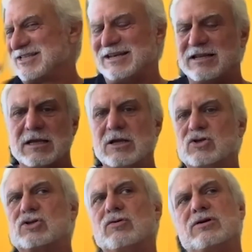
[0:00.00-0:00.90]
And
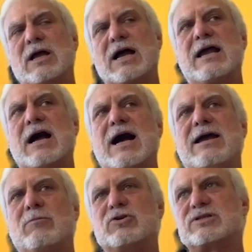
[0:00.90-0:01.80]
so I
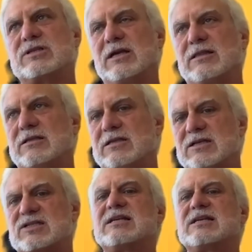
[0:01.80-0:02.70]
almost think that the
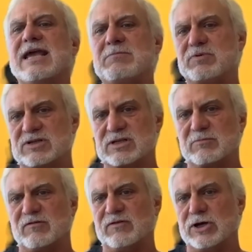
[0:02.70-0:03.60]
escapism
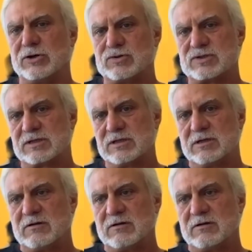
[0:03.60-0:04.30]
of those